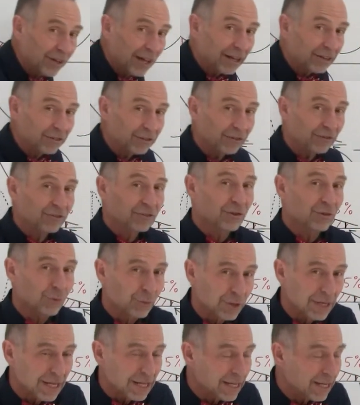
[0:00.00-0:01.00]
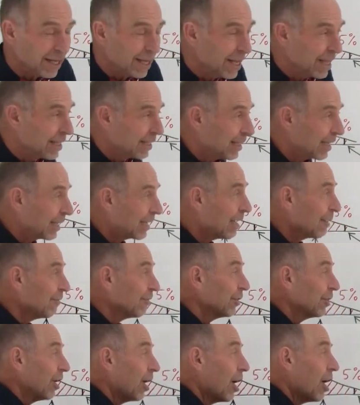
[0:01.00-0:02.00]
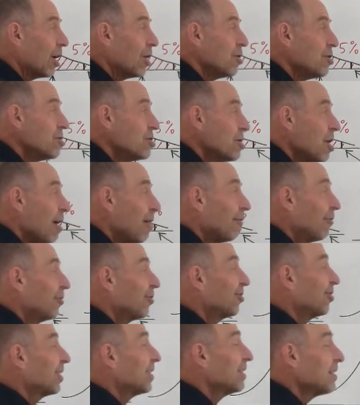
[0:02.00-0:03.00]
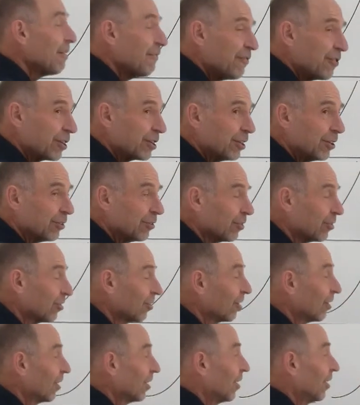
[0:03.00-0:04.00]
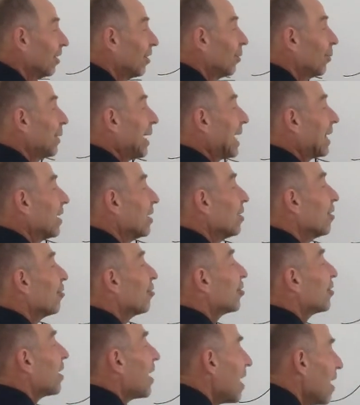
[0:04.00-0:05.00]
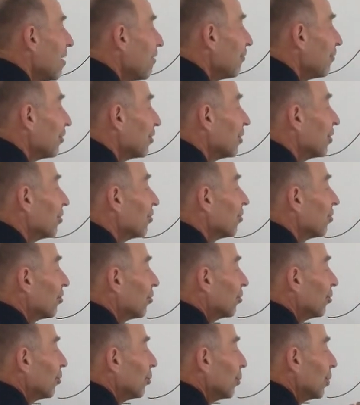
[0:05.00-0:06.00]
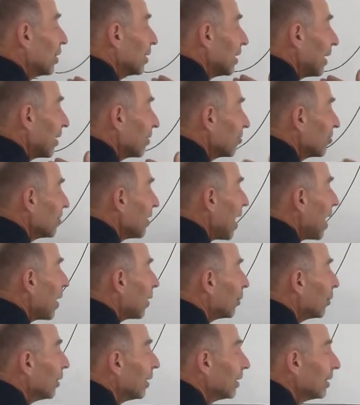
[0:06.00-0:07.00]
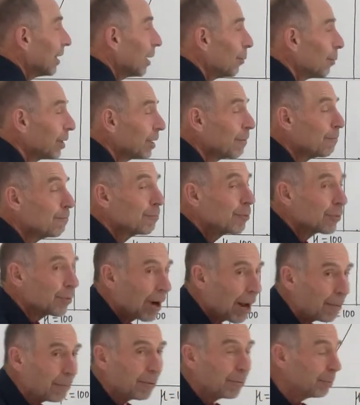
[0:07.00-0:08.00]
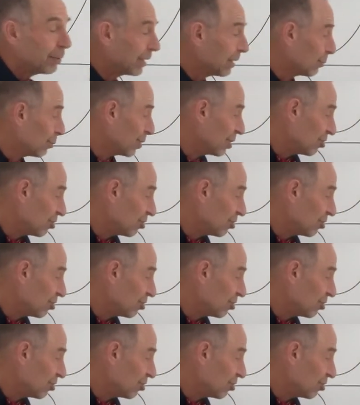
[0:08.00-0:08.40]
size of three to give it enough significance we had enough confidence to realize now that we can probably